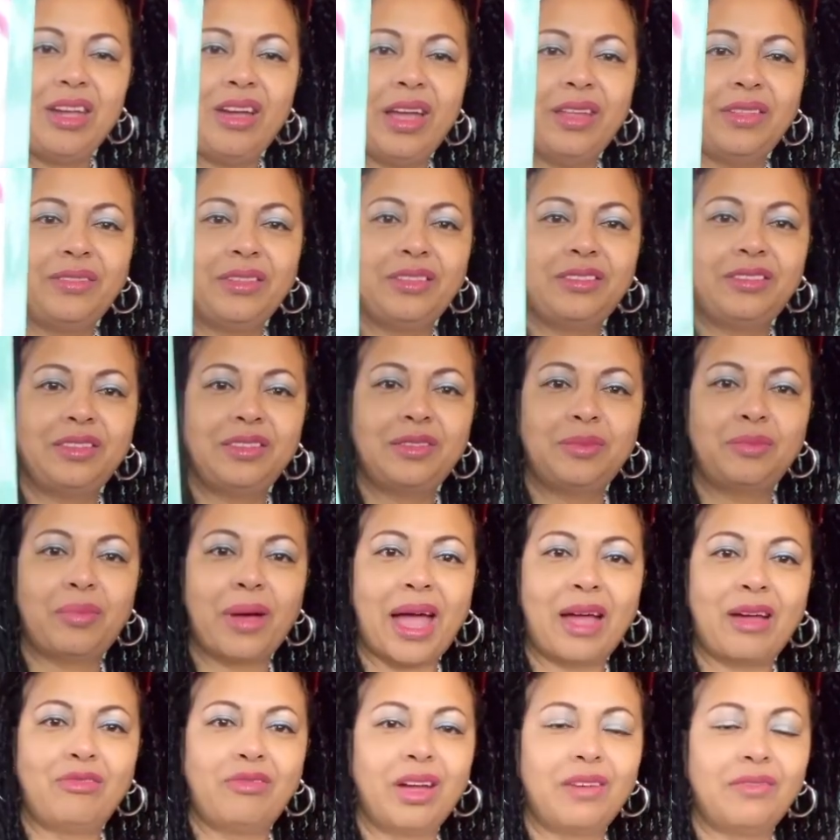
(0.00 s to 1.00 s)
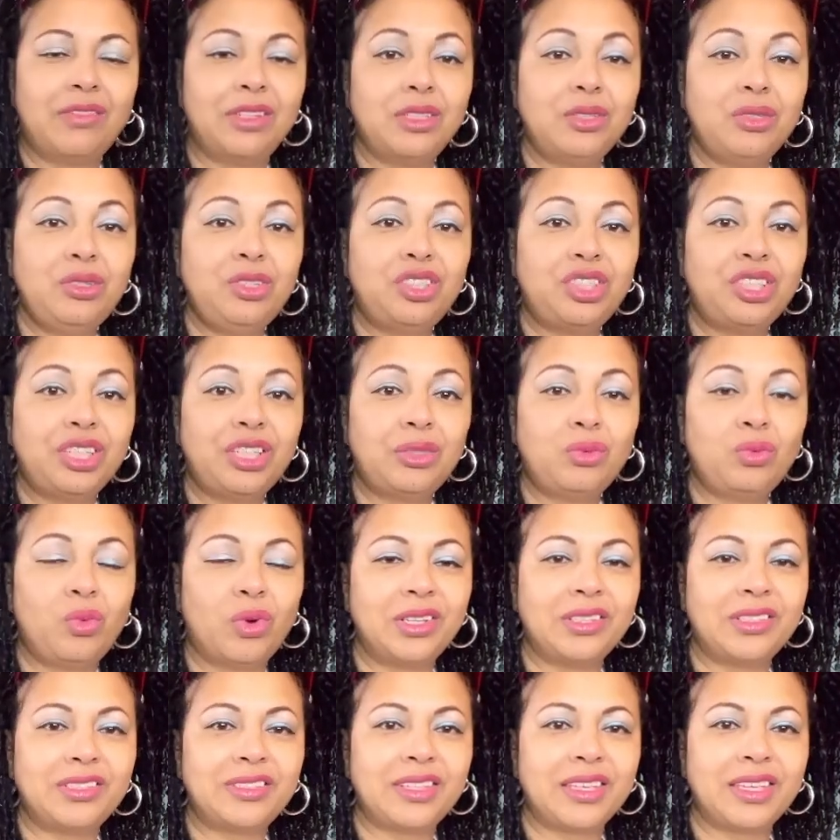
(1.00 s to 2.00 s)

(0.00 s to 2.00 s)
And this is by Revolution. Once